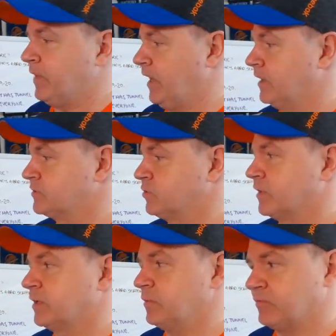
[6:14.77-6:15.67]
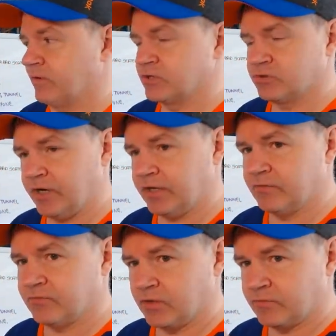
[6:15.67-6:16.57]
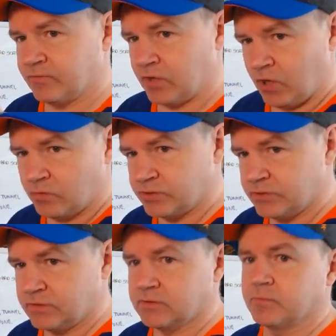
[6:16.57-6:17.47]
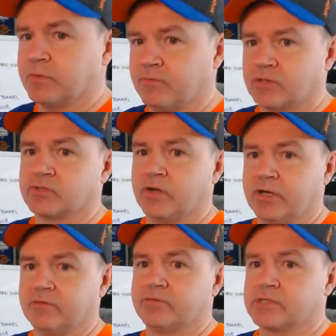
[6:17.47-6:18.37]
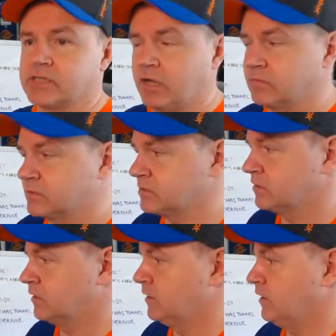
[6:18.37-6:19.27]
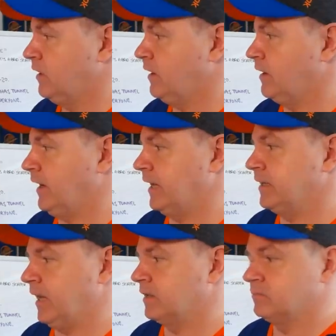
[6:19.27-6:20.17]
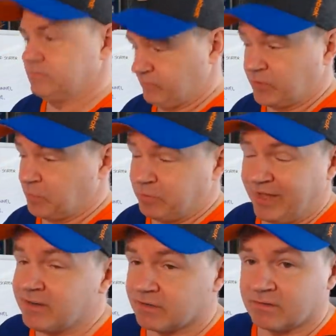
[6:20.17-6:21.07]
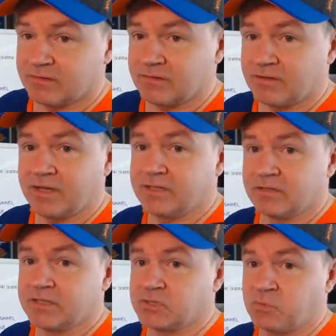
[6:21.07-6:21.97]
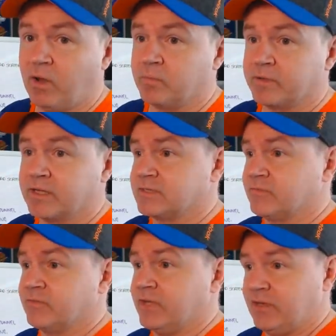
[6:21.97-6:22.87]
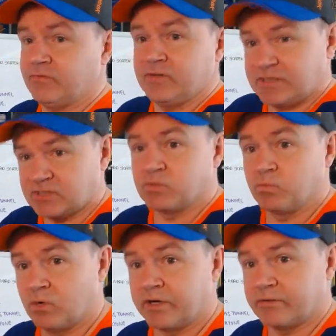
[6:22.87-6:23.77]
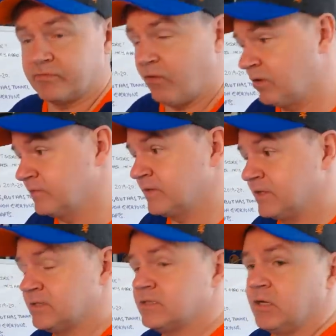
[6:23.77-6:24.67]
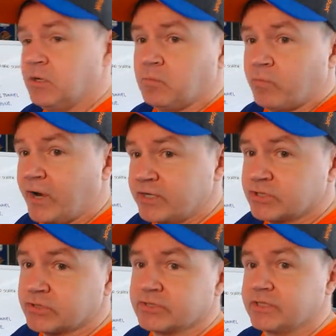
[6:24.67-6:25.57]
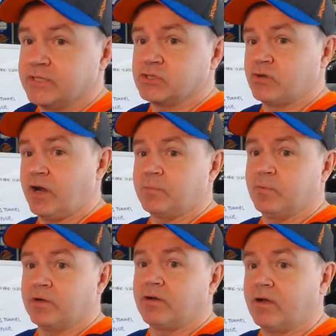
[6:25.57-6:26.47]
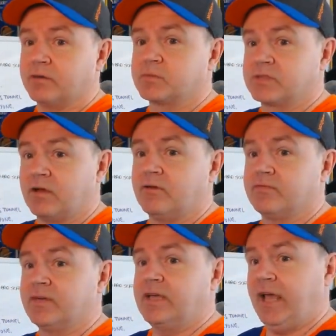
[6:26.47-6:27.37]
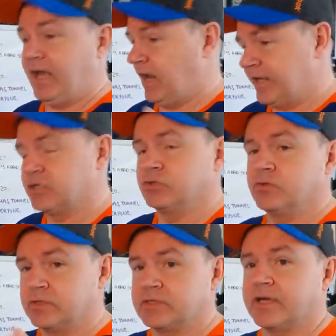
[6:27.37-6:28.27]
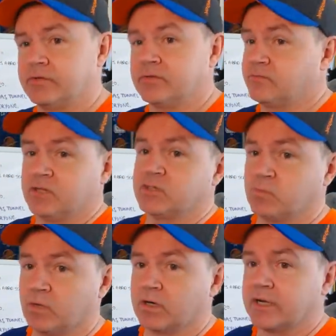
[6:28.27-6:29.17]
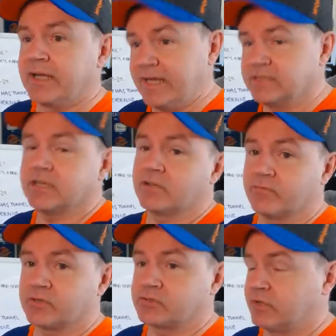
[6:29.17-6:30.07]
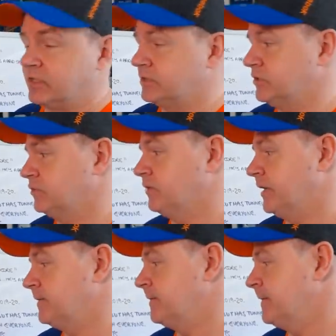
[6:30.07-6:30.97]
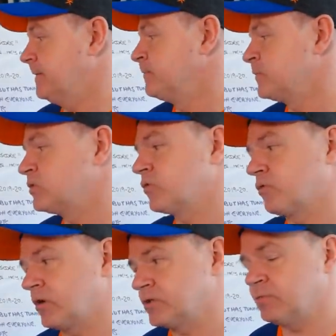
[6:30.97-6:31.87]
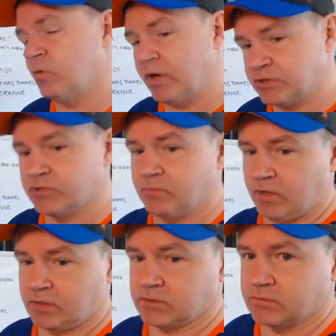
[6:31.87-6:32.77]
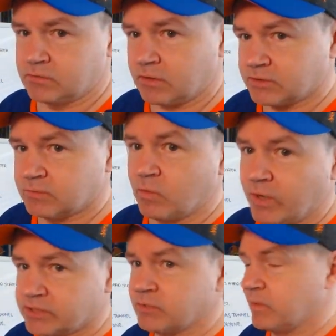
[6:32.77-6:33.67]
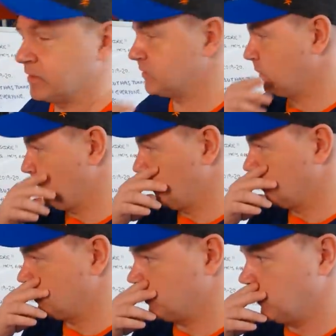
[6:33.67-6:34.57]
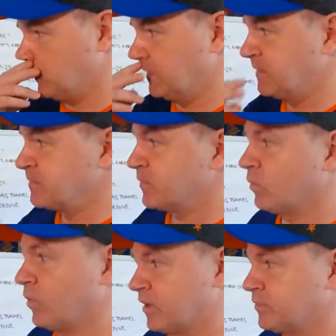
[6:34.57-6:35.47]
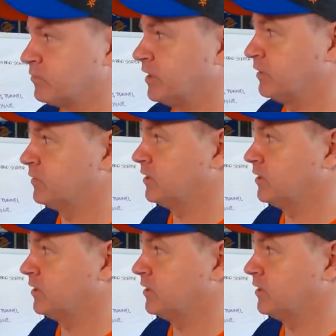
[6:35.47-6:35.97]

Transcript: And so it can be frustrating for, for coaches. It can be frustrating for scouts uh, and, and for the player, ideally as well, because if it, if it doesn't work, if all of these pressures that he's trying to put on himself and I can do this, I can do this, doesn't work, he's getting frustrated too, right? So there are some question marks. There are some question marks according to what I've been reading when